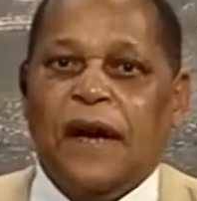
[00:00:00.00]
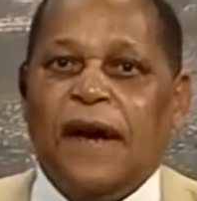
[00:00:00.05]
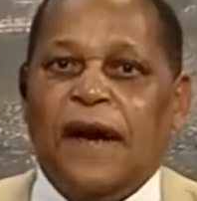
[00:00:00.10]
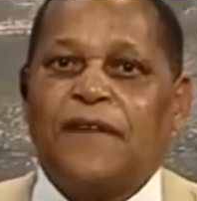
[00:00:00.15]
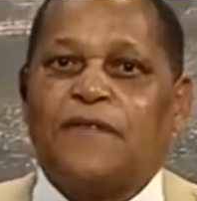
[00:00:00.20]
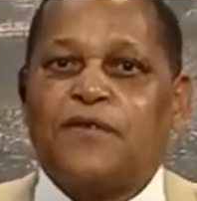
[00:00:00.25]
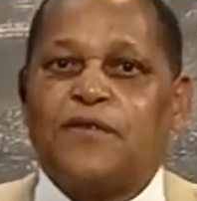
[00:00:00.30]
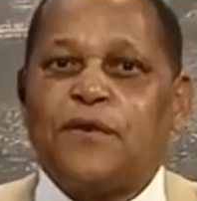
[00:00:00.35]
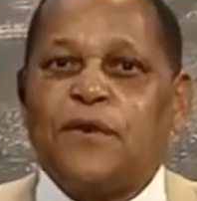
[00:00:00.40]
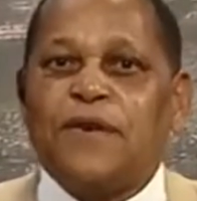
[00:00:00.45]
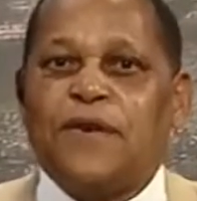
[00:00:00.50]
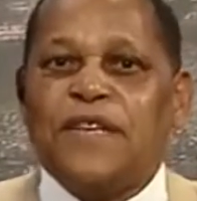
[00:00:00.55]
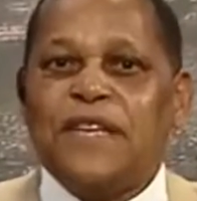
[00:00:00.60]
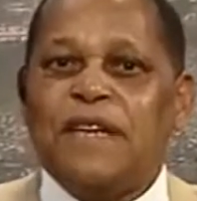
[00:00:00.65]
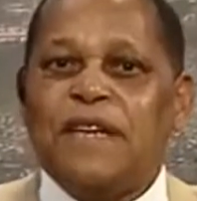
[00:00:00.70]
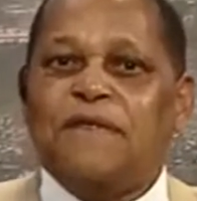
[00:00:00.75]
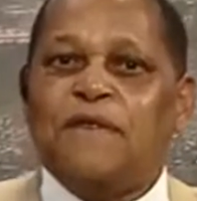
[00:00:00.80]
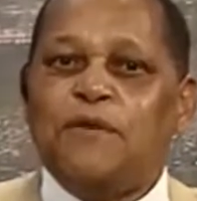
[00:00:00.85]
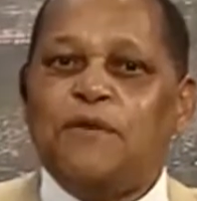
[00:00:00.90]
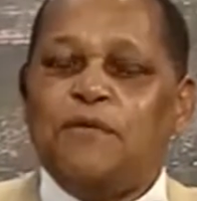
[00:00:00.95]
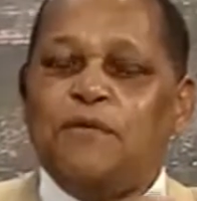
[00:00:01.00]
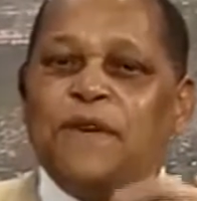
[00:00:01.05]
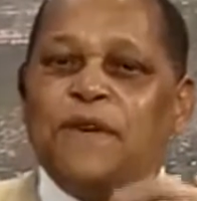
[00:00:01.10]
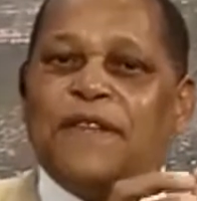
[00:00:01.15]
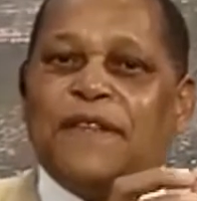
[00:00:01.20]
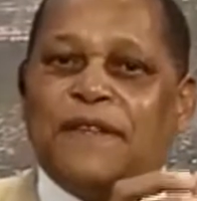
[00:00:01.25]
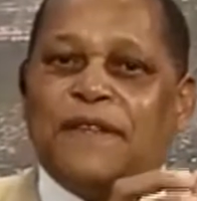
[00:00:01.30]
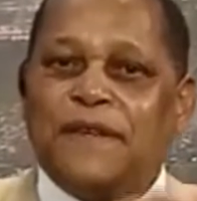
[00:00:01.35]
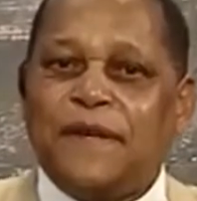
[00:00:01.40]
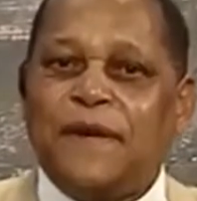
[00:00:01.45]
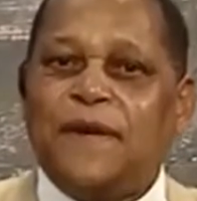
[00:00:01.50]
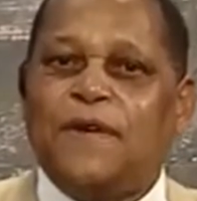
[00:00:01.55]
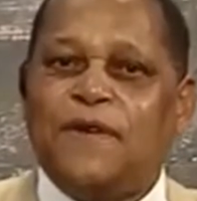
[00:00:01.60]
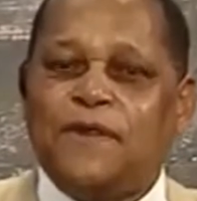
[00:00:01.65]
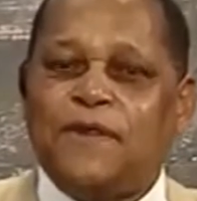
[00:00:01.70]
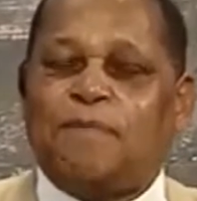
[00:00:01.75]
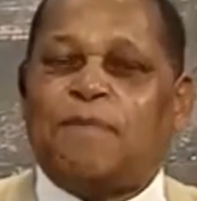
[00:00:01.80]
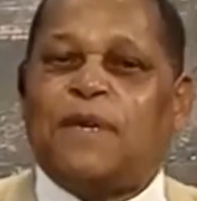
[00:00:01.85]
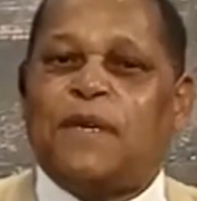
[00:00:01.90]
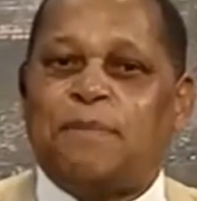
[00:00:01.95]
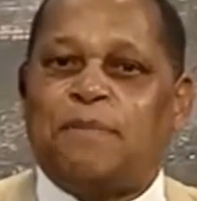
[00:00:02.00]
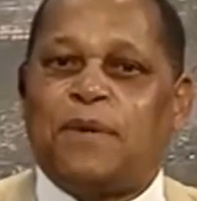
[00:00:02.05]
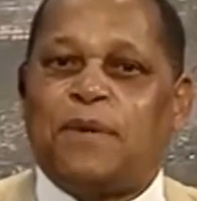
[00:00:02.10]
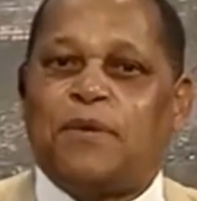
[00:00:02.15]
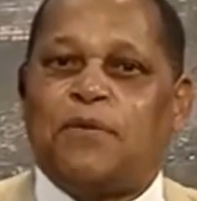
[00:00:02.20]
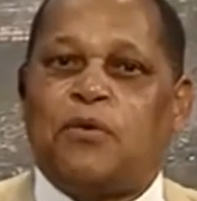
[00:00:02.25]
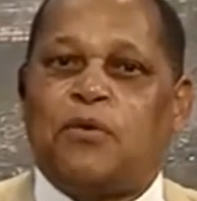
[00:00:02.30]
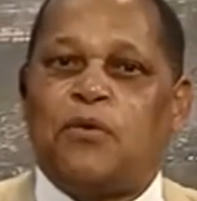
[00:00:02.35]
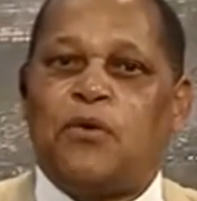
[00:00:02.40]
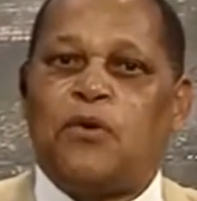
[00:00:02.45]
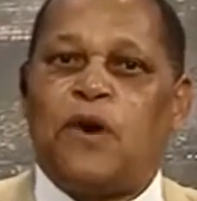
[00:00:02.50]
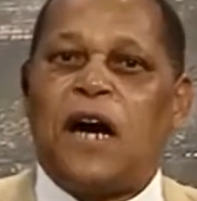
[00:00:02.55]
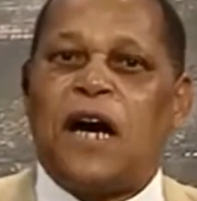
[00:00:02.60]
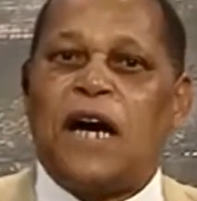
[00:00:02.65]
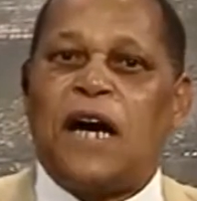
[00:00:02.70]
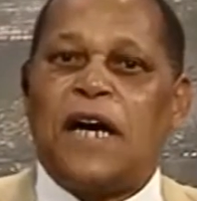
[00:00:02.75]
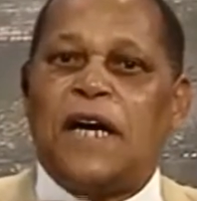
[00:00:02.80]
And so even with those people who